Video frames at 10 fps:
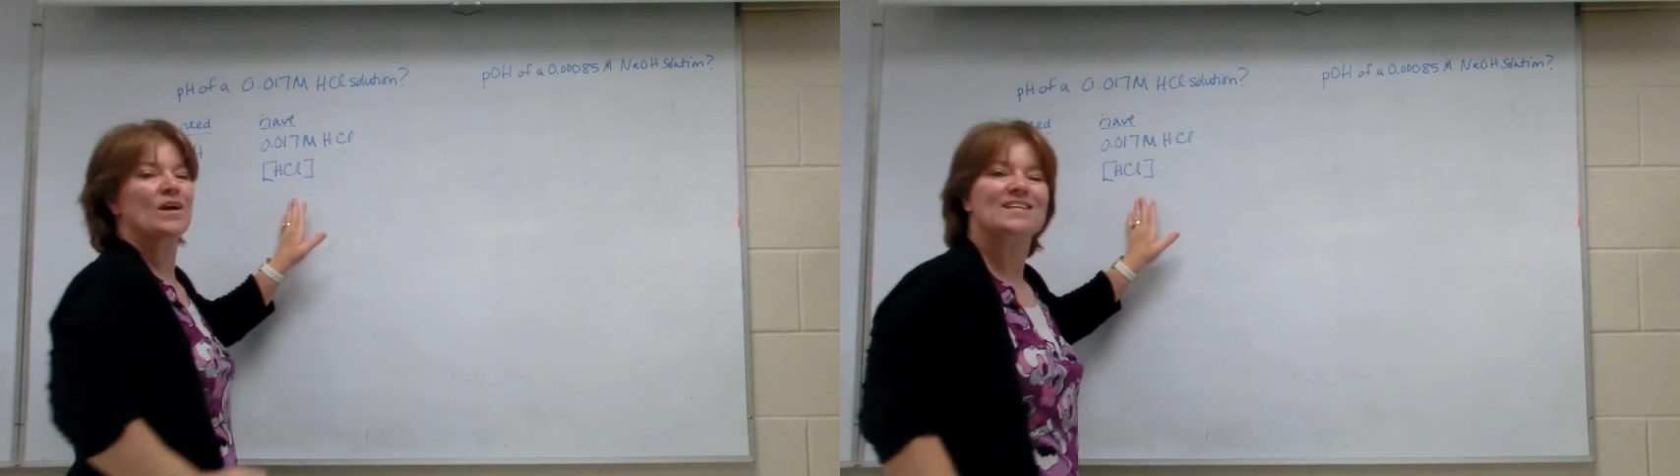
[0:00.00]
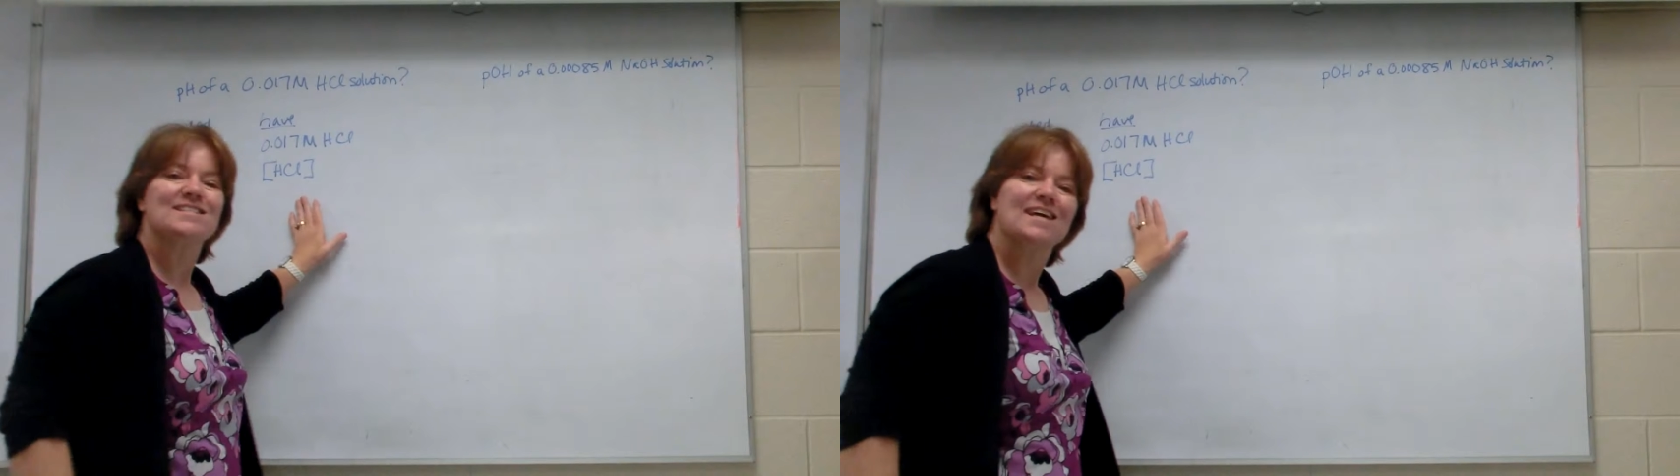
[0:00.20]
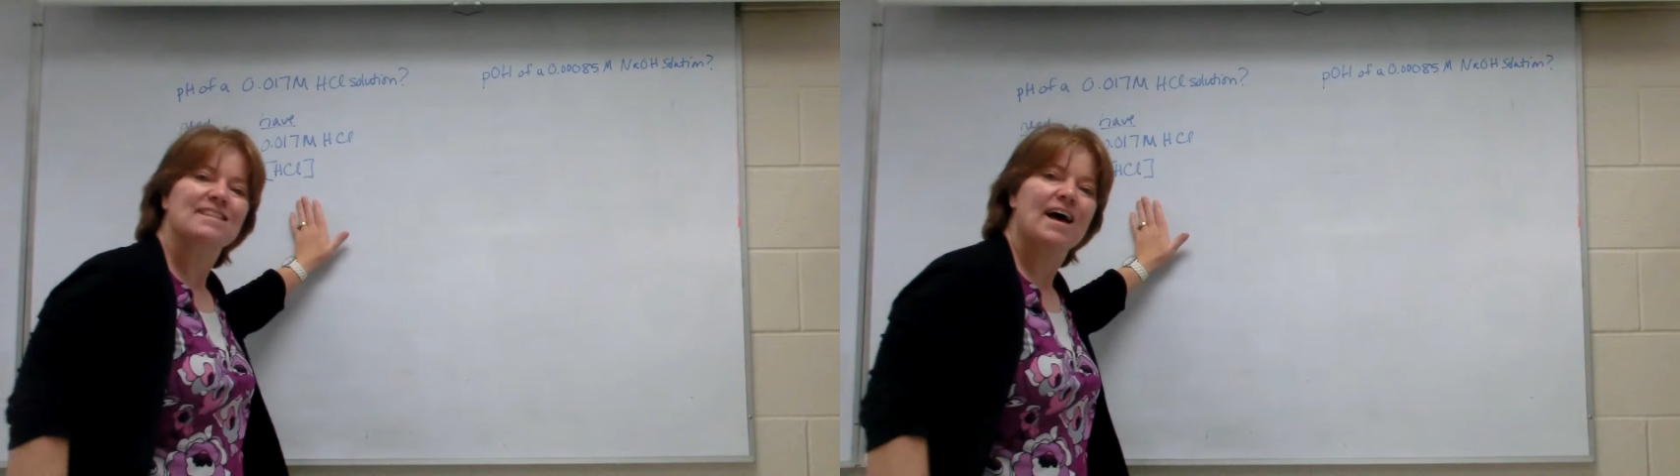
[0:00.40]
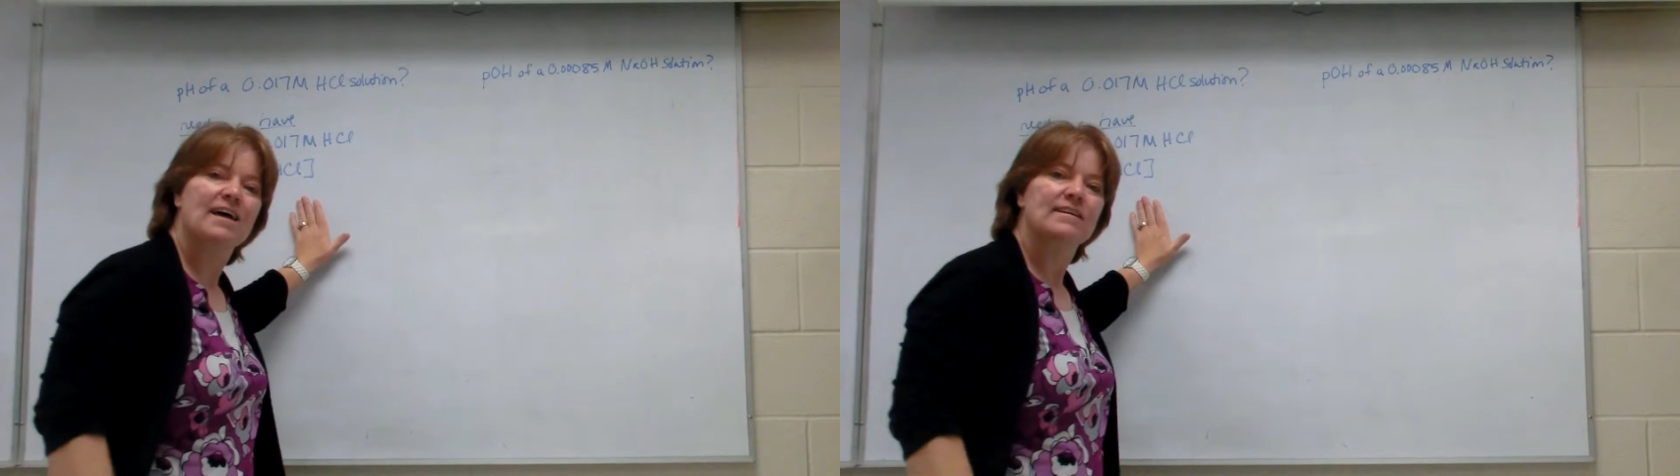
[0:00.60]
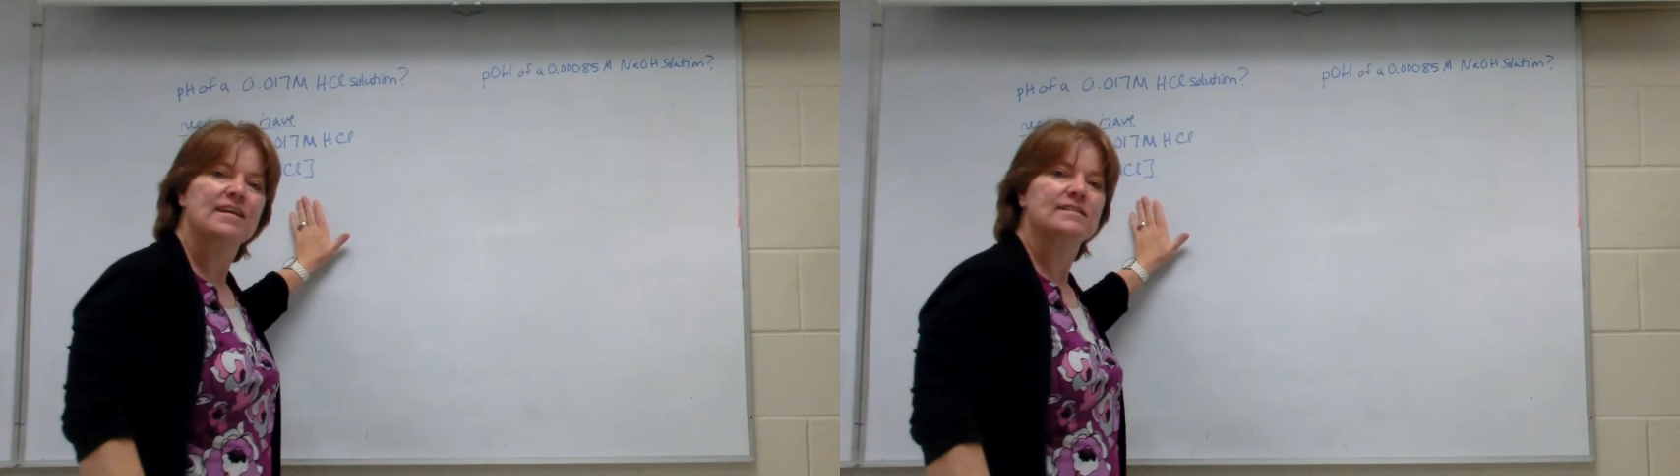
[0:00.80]
way to say
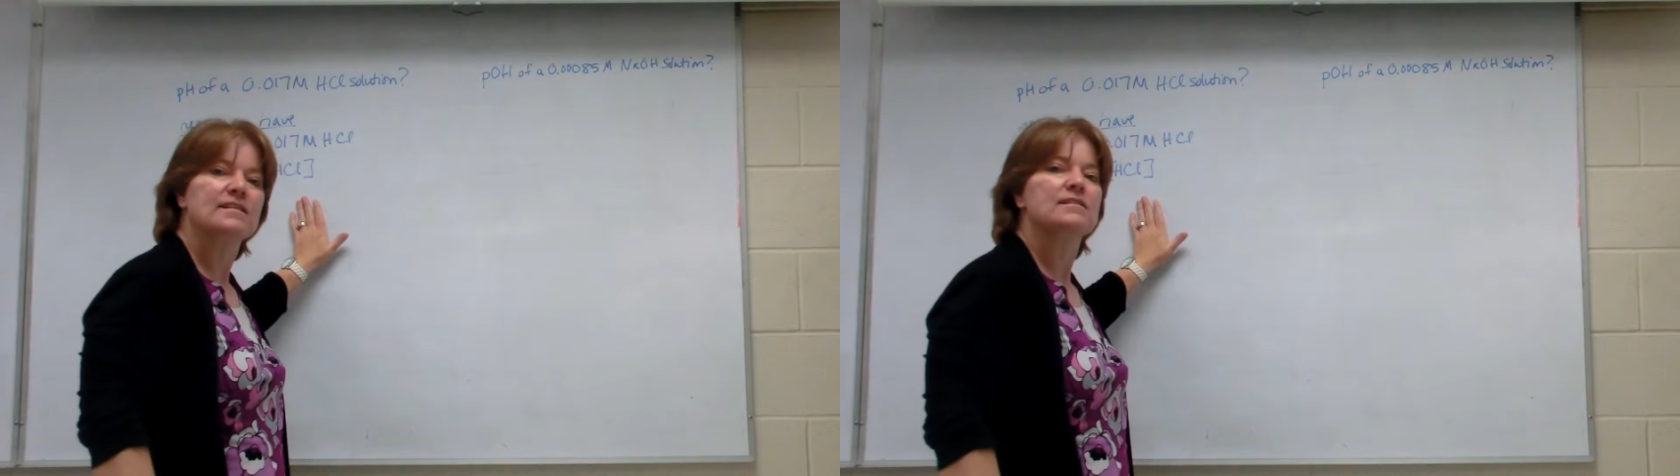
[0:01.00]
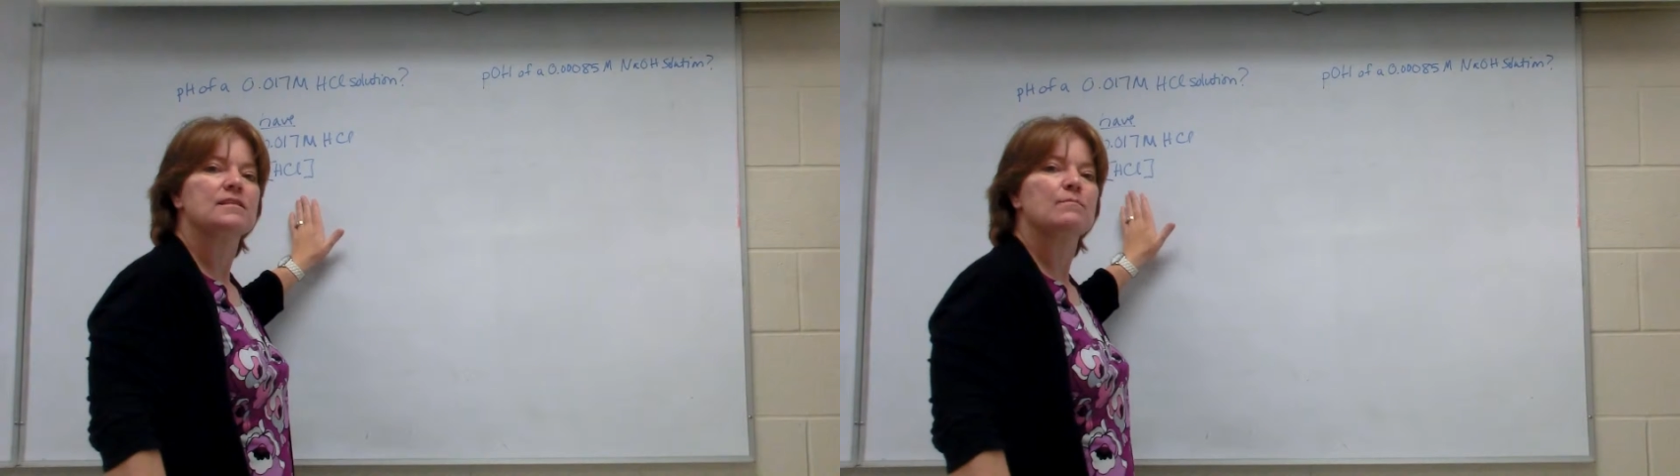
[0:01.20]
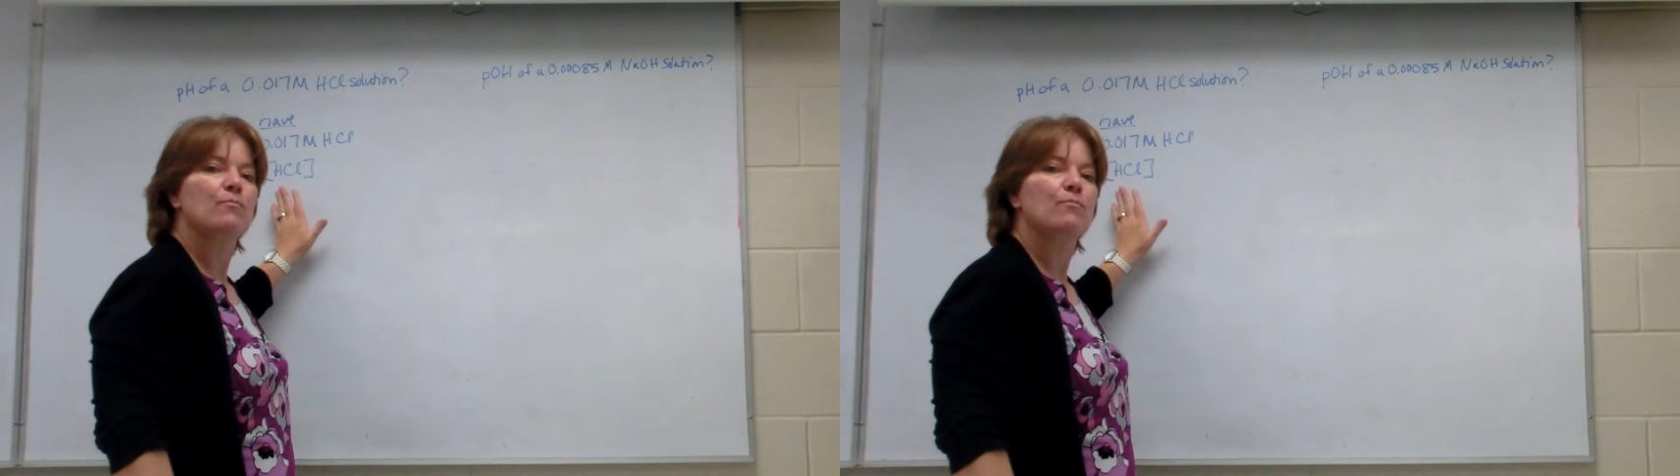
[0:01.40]
that is it's the